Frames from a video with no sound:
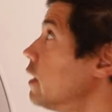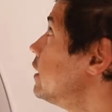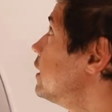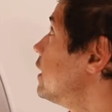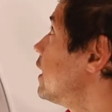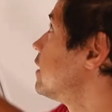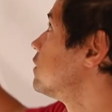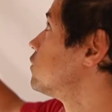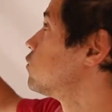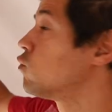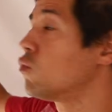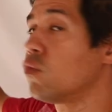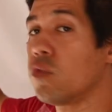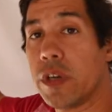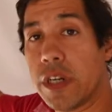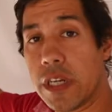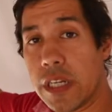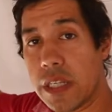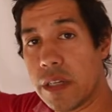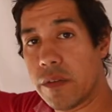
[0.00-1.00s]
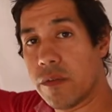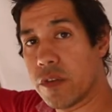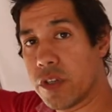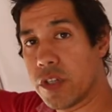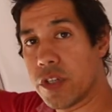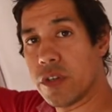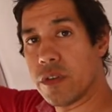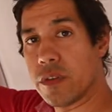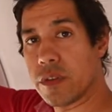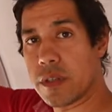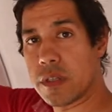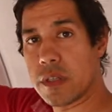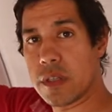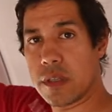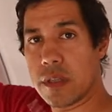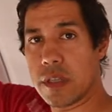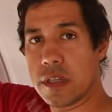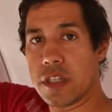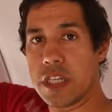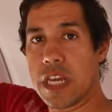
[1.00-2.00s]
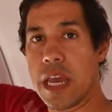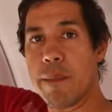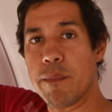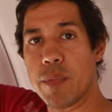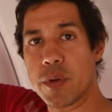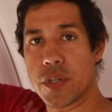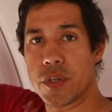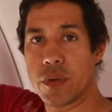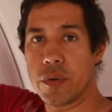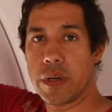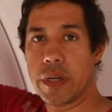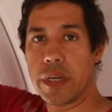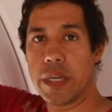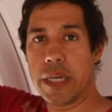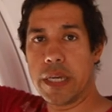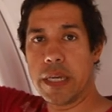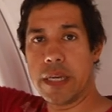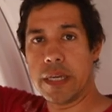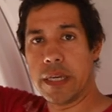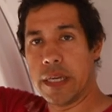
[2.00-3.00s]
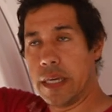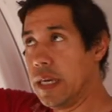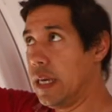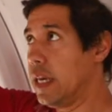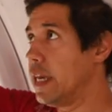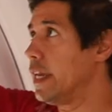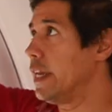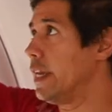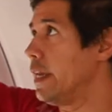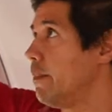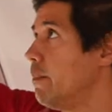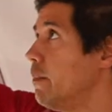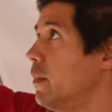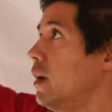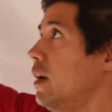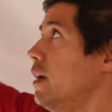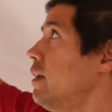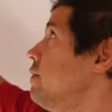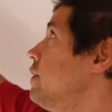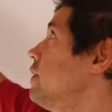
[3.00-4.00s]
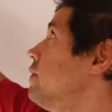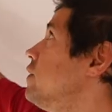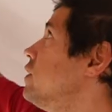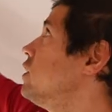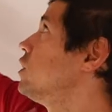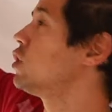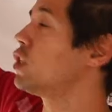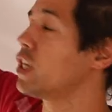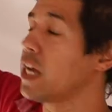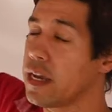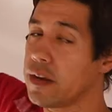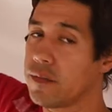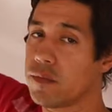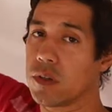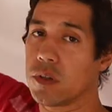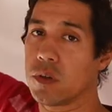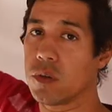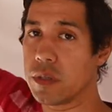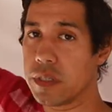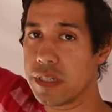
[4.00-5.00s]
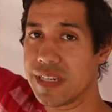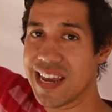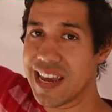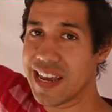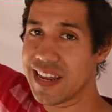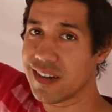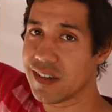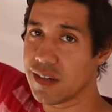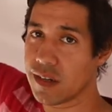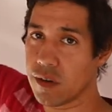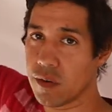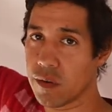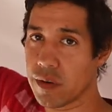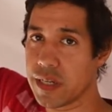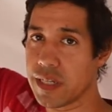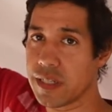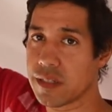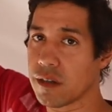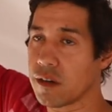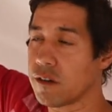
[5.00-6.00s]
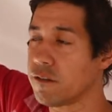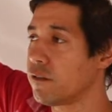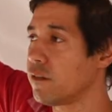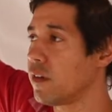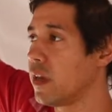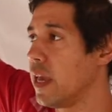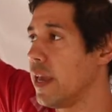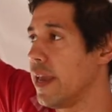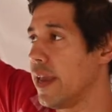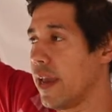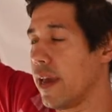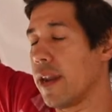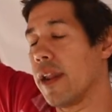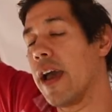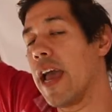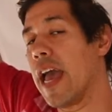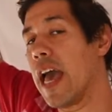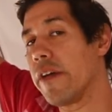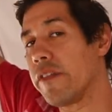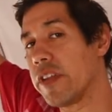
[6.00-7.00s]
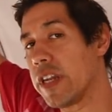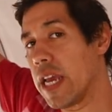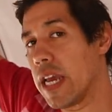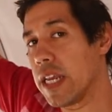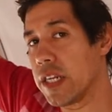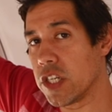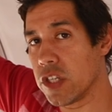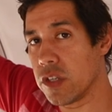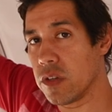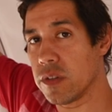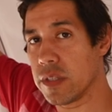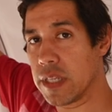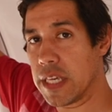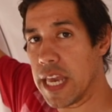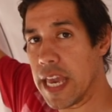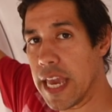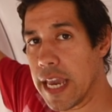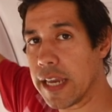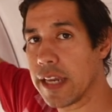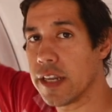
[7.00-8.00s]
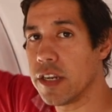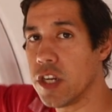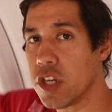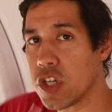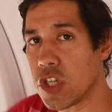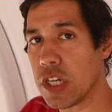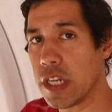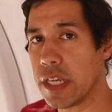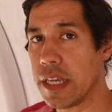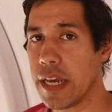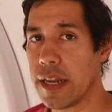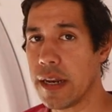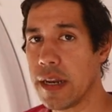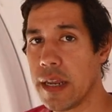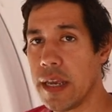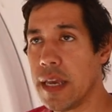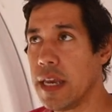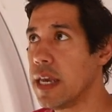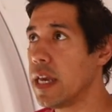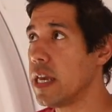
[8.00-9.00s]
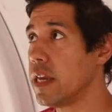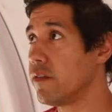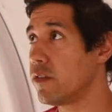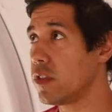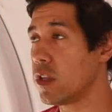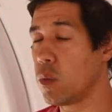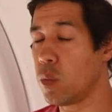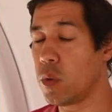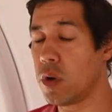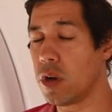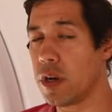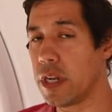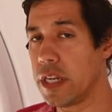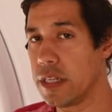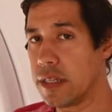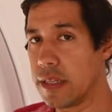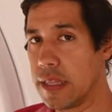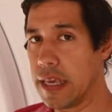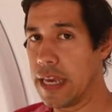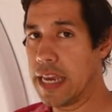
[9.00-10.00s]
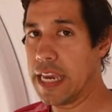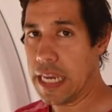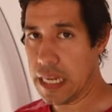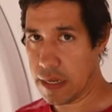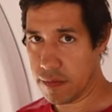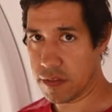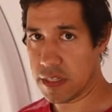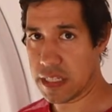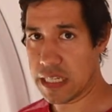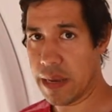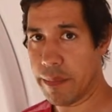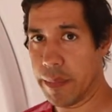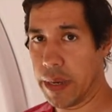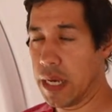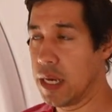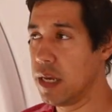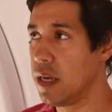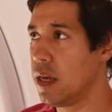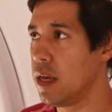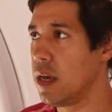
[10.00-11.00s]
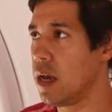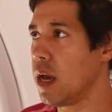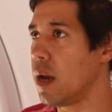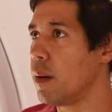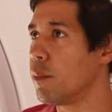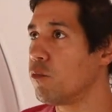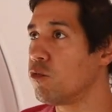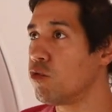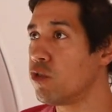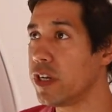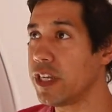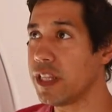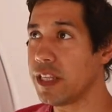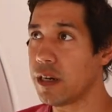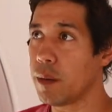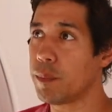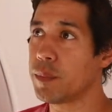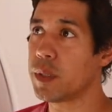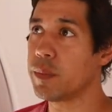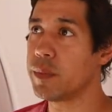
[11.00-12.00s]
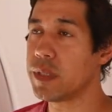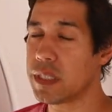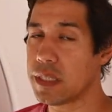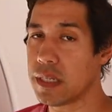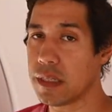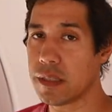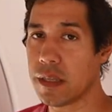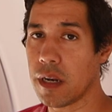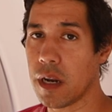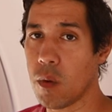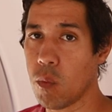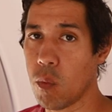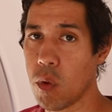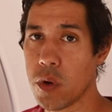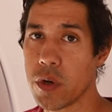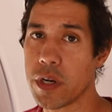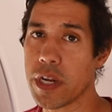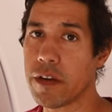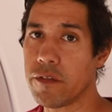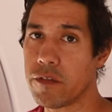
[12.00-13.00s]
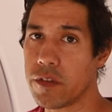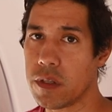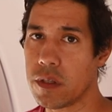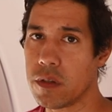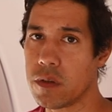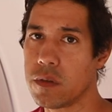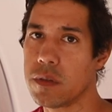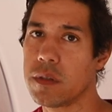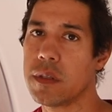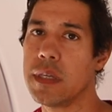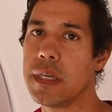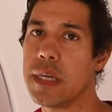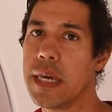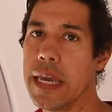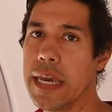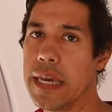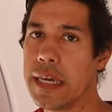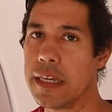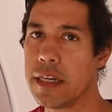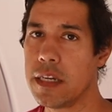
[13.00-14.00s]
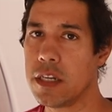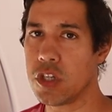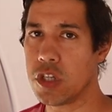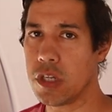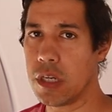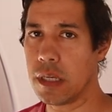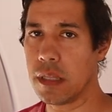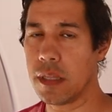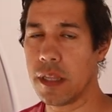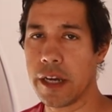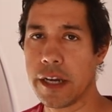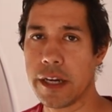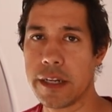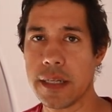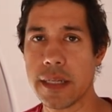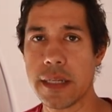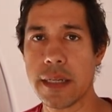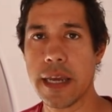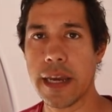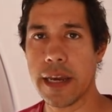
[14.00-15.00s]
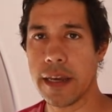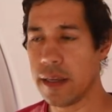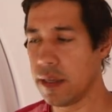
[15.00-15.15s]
it has really reduced the temperature in here. It might have even shaved a good 10 degrees off. And I haven't had to use the air conditioner yet, even though we're not into the heat of summer. I'm really optimistic that I won't have to use the air conditioning like I did